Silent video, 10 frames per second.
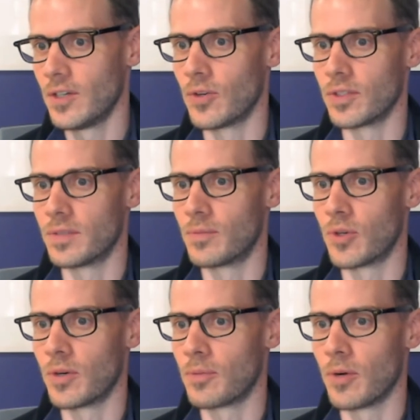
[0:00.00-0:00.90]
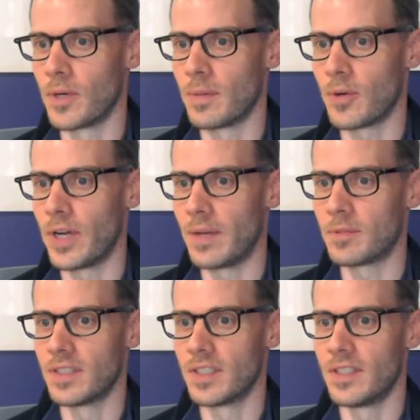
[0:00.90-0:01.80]
Or is it more appropriate
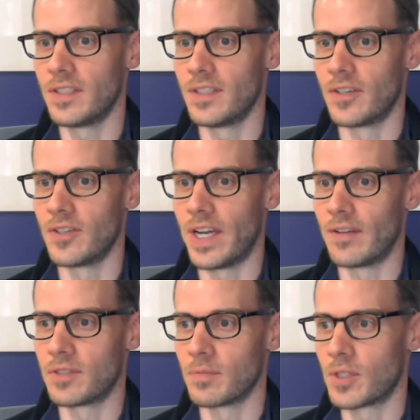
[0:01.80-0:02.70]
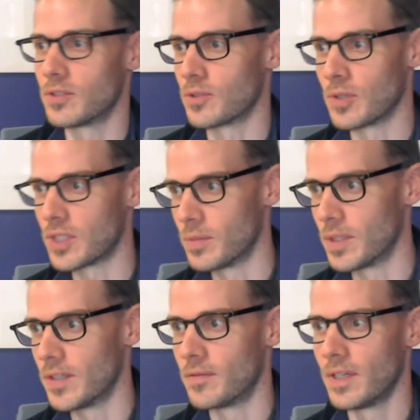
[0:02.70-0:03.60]
perhaps that, you have some consortium
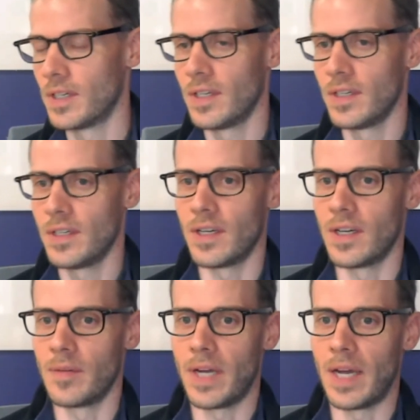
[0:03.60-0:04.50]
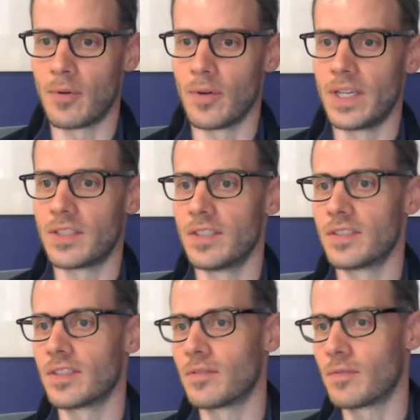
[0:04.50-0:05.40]
of
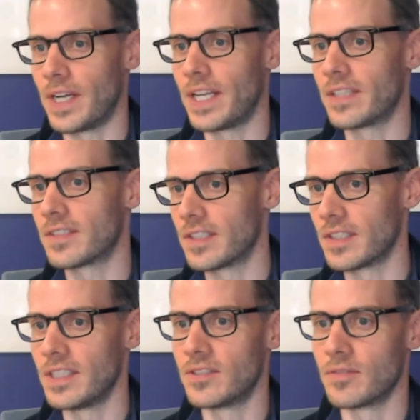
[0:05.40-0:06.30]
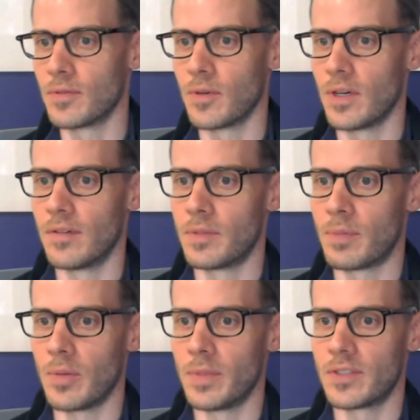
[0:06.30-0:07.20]
operations and finance and the leads of
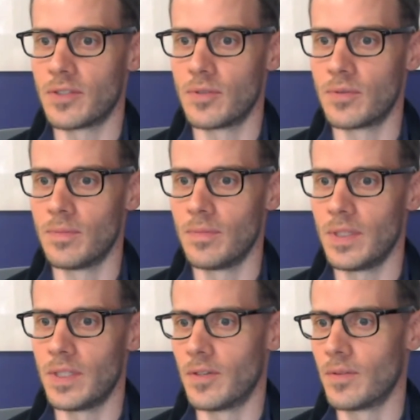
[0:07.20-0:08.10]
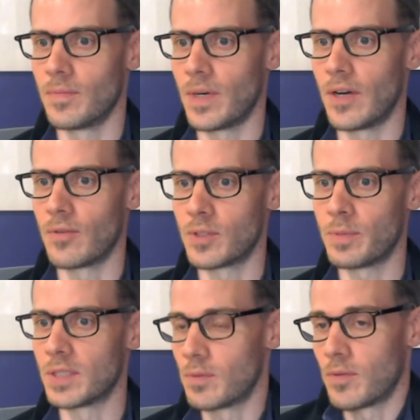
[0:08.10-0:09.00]
departments who, are
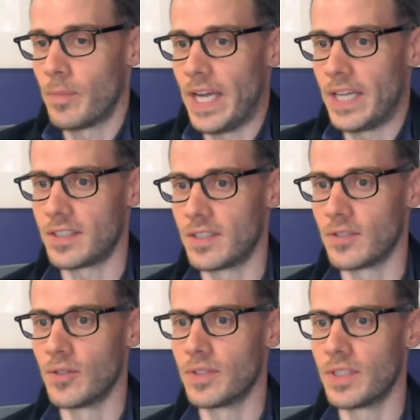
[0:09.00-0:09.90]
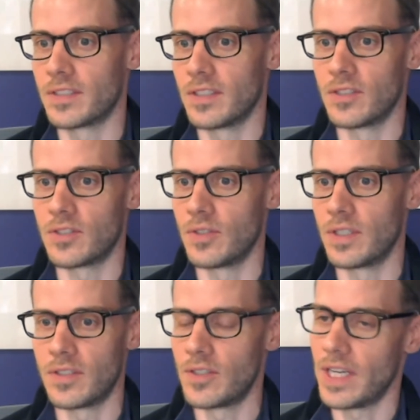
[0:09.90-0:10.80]
responsible for patching their own things and
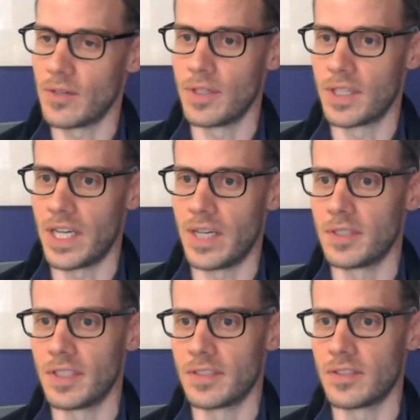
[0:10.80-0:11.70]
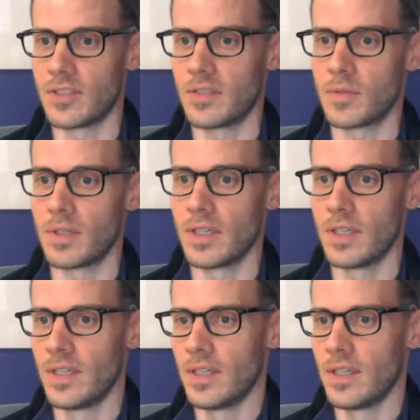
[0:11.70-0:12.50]
ensuring that they're not running obsolescent software?